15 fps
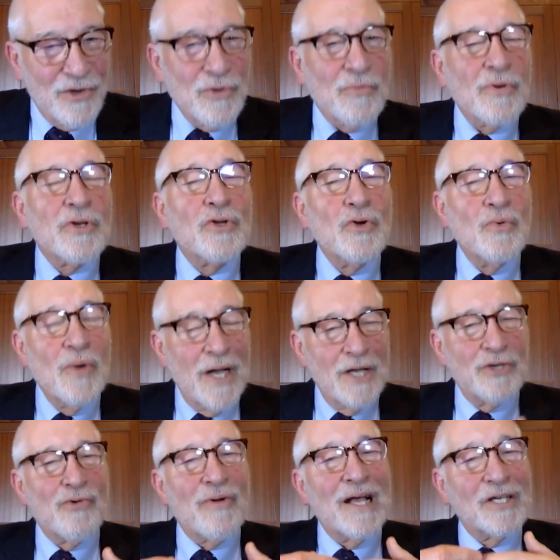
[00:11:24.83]
to
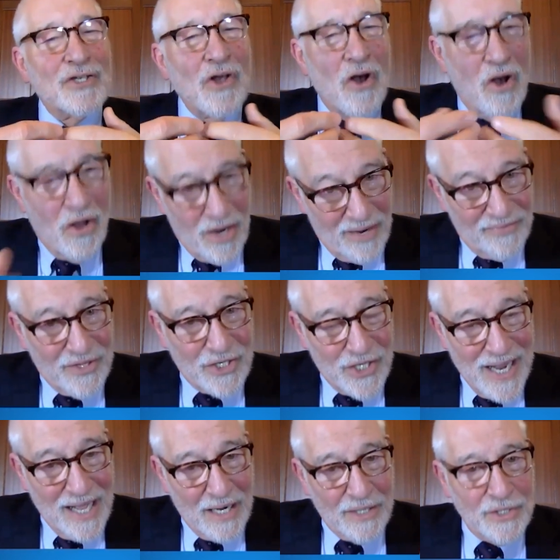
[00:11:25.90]
address all of the
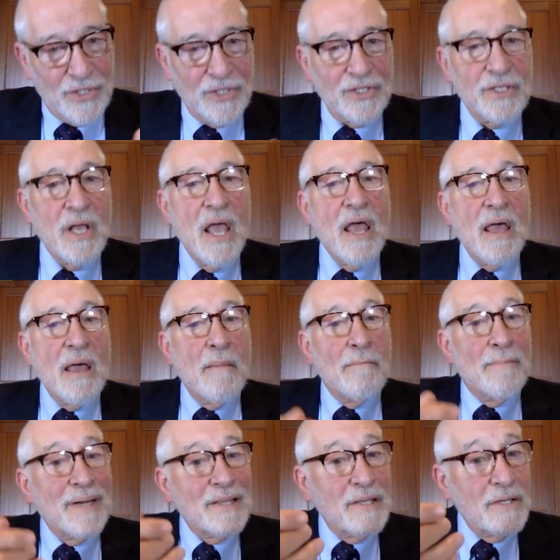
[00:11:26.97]
challenges.
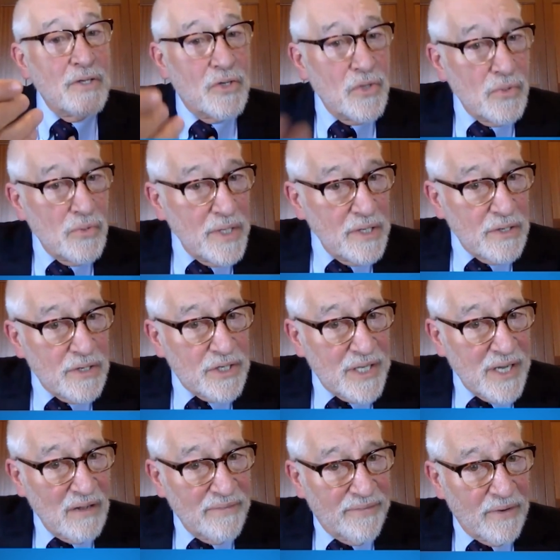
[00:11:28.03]
But the
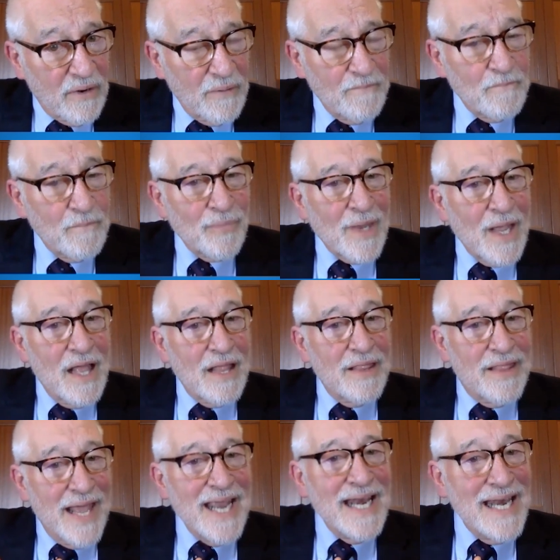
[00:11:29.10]
do-it-yourselfer,
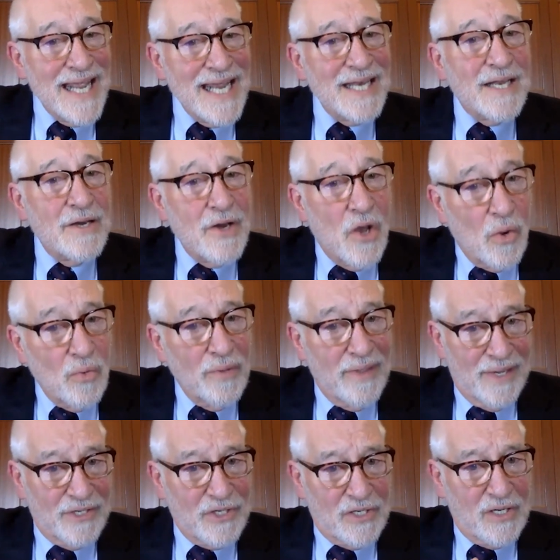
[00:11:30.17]
they need to know
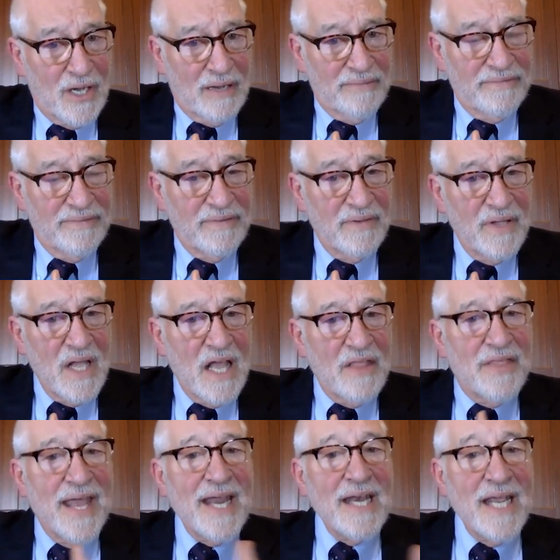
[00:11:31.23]
this stuff.
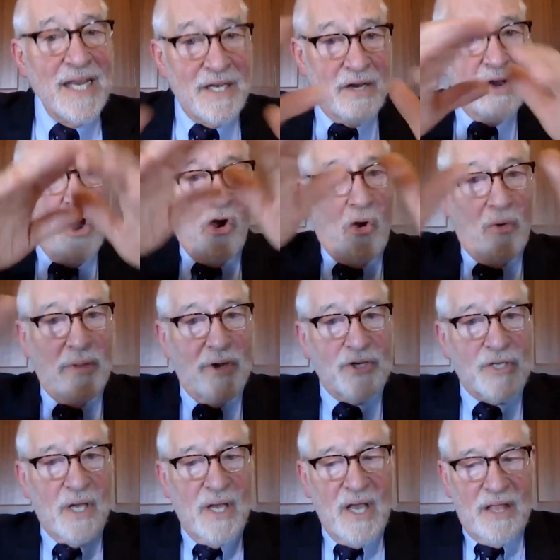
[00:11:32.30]
They need to know
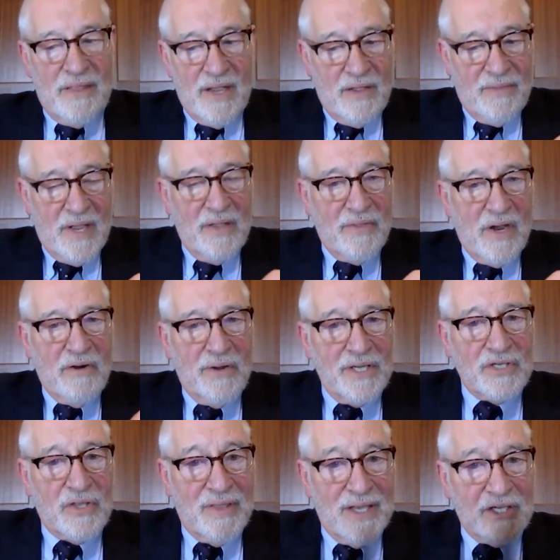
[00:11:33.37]
there
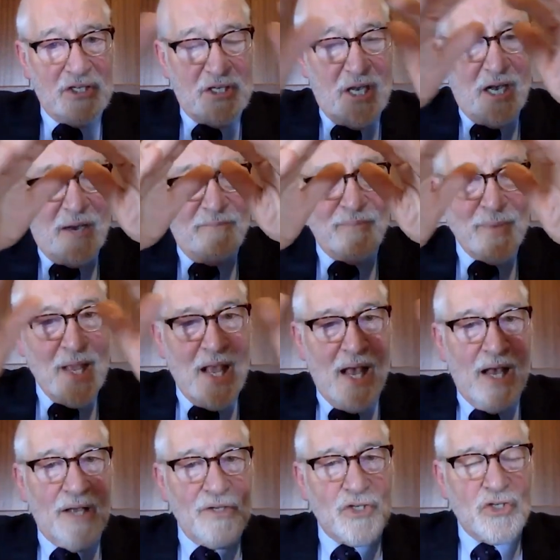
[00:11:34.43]
is this
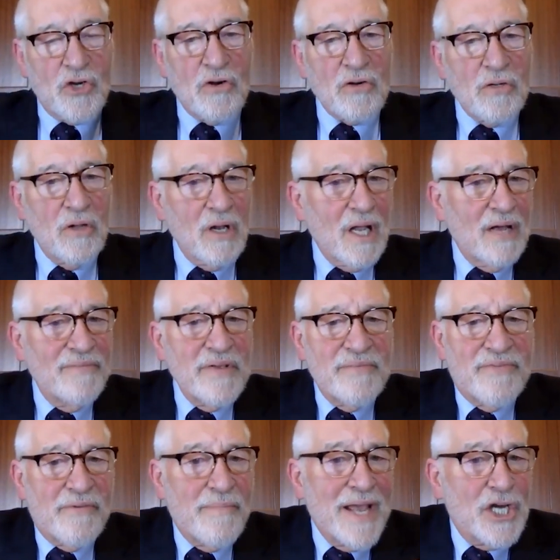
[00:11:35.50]
circle of
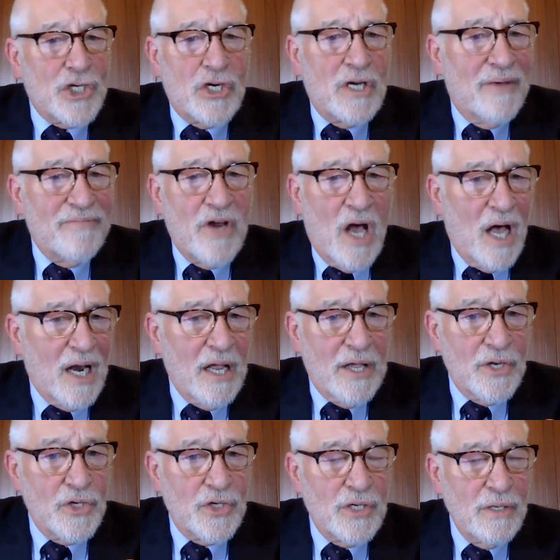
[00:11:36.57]
information, of
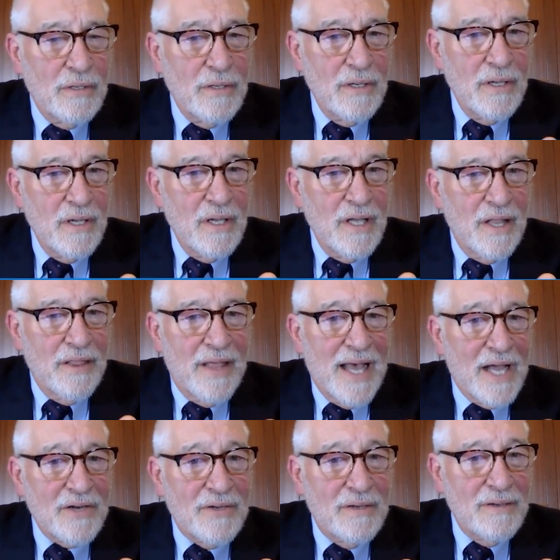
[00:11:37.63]
knowledge
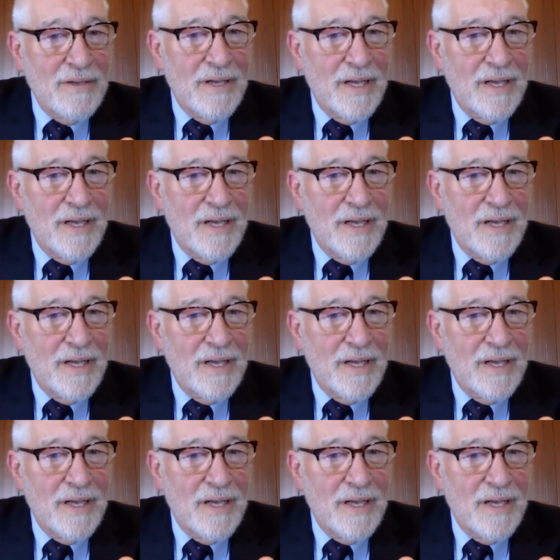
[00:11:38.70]
that